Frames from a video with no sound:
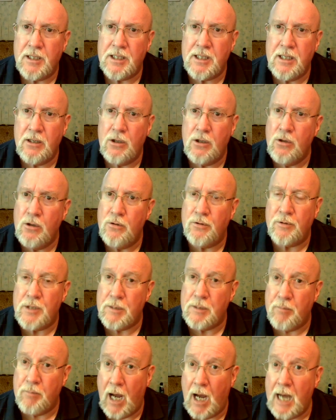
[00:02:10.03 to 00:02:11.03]
to see who's
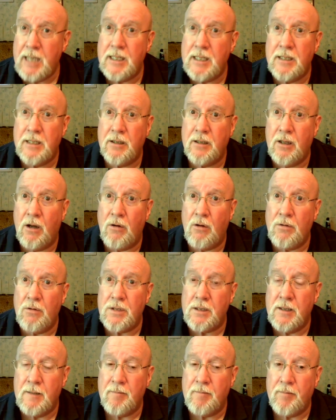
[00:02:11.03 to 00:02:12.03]
responded to
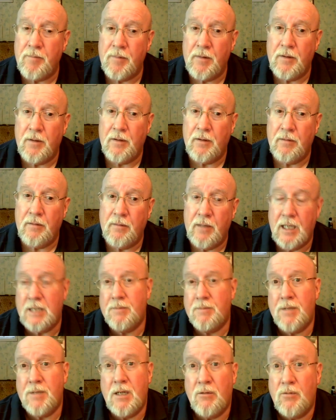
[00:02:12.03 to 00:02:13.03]
those.
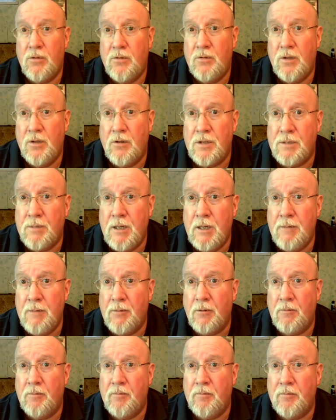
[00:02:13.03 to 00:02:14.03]
That's being rude to those
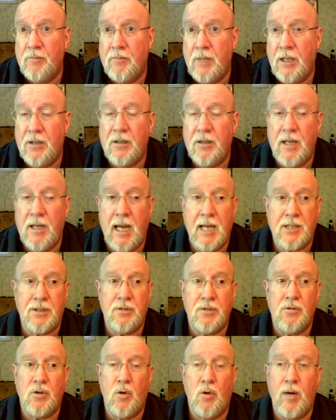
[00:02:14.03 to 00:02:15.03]
people. They could
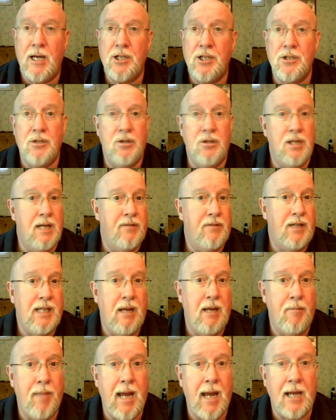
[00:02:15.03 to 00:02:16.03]
ask you a question, you never
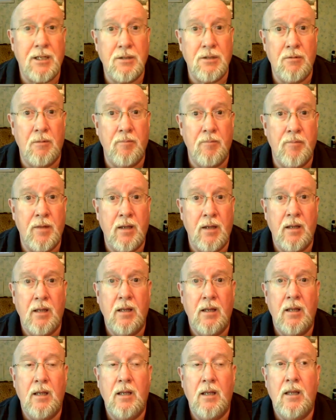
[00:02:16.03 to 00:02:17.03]
came back to them.
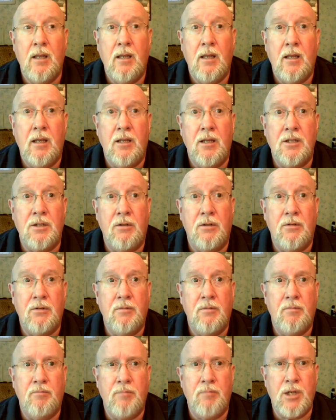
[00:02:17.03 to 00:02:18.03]

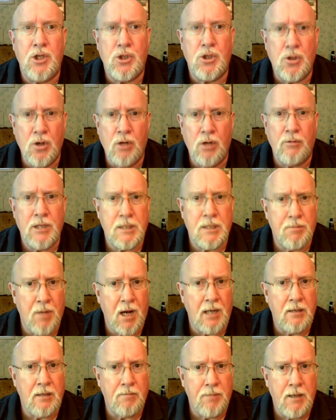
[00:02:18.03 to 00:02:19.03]
So be sure to
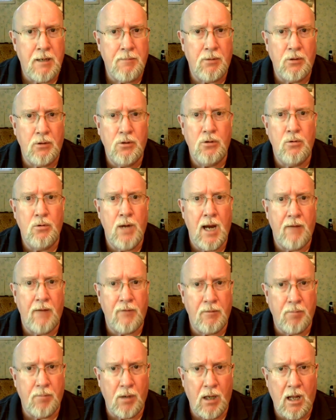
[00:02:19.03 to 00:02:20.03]
respond to people who
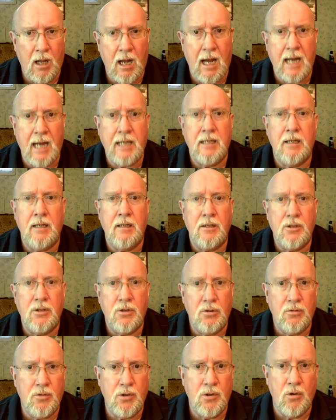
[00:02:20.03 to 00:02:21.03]
have replied
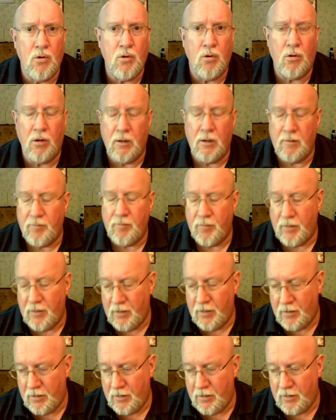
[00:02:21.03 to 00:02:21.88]
to